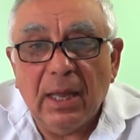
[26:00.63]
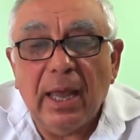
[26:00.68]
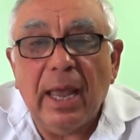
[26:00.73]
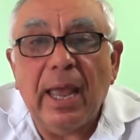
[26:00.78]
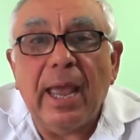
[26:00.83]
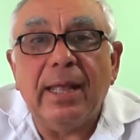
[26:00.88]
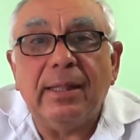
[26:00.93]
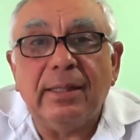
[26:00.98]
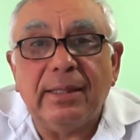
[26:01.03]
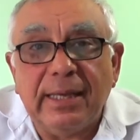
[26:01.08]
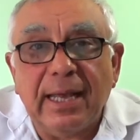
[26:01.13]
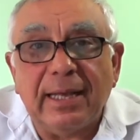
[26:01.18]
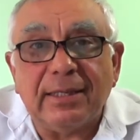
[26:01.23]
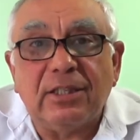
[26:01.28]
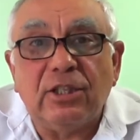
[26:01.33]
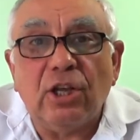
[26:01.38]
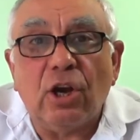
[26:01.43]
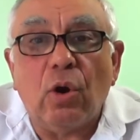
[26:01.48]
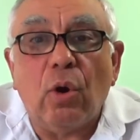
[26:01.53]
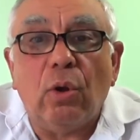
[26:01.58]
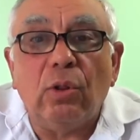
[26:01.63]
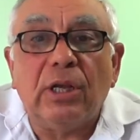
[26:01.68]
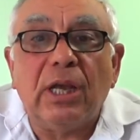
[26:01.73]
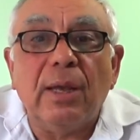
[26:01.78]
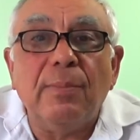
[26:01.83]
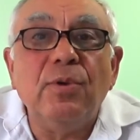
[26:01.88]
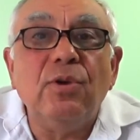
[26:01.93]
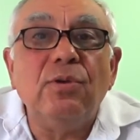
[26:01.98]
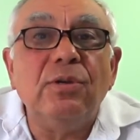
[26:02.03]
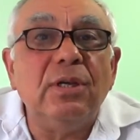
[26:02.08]
And yes, the whole
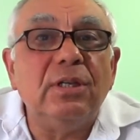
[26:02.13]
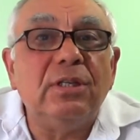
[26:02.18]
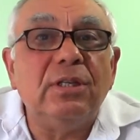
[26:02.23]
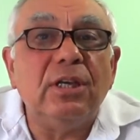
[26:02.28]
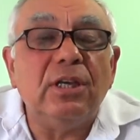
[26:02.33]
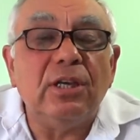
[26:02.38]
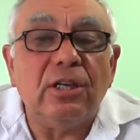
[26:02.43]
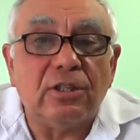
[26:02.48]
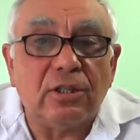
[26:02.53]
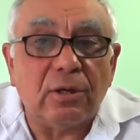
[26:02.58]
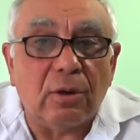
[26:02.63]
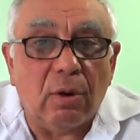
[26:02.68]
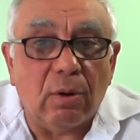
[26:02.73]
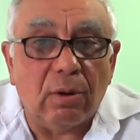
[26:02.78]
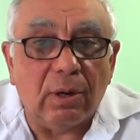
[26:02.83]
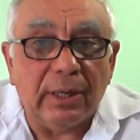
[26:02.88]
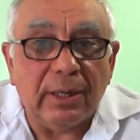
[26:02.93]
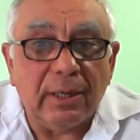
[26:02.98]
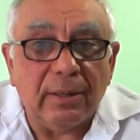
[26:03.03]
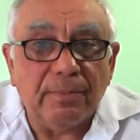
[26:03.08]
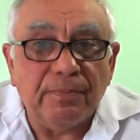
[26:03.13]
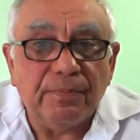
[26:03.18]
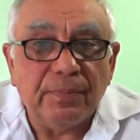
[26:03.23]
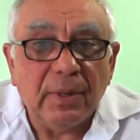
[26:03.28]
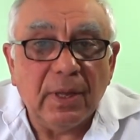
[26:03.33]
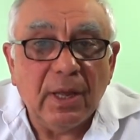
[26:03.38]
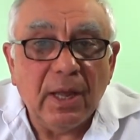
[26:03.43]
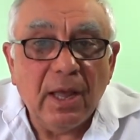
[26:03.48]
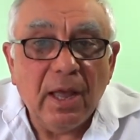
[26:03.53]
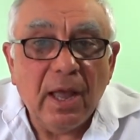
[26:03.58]
community is holy.
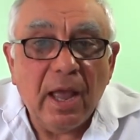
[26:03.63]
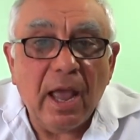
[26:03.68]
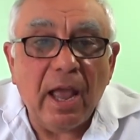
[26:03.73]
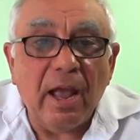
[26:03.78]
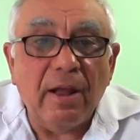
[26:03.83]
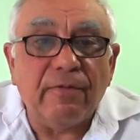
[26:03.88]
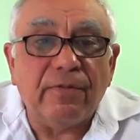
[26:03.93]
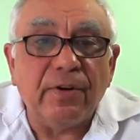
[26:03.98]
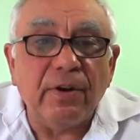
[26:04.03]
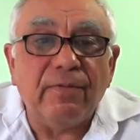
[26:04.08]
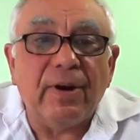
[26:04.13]
Every